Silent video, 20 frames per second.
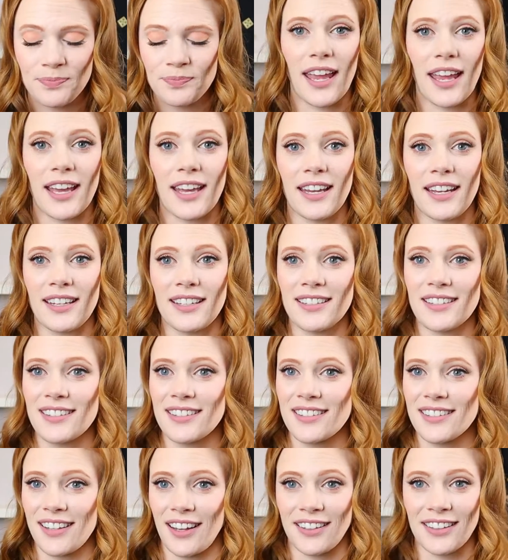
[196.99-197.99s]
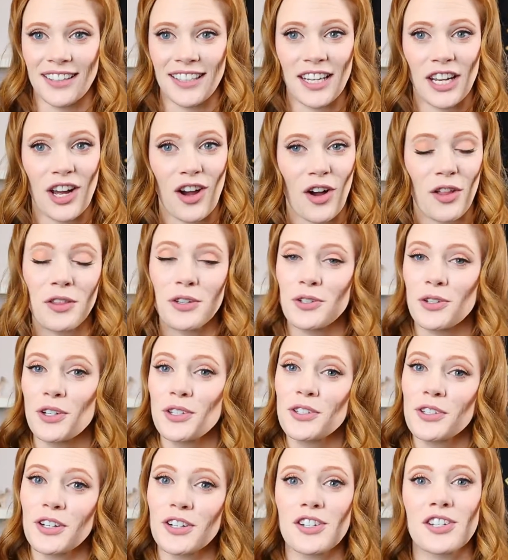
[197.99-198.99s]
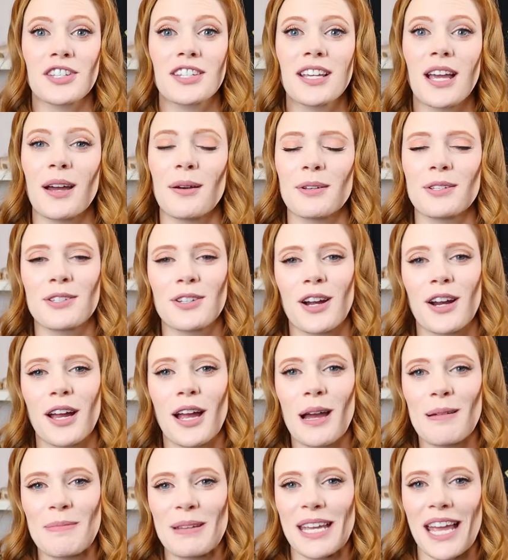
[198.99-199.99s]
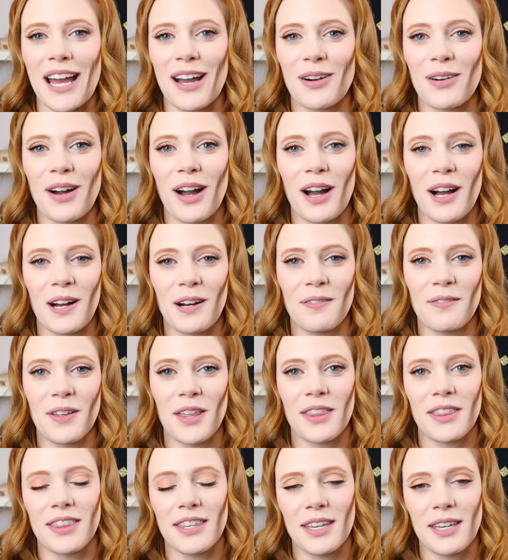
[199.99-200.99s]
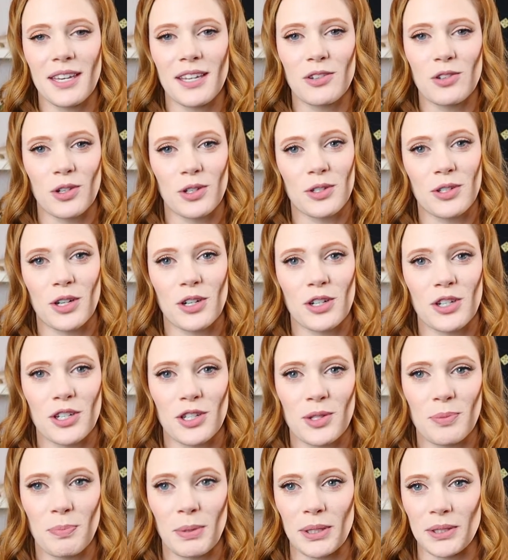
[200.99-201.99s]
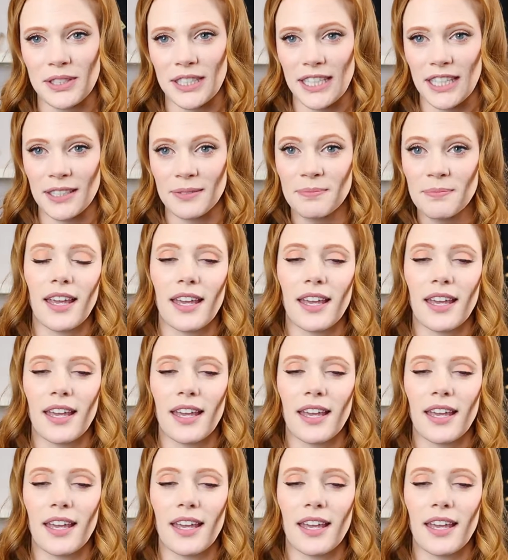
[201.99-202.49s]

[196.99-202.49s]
And suddenly all the drill sergeants start coming out of the drill sergeant's building.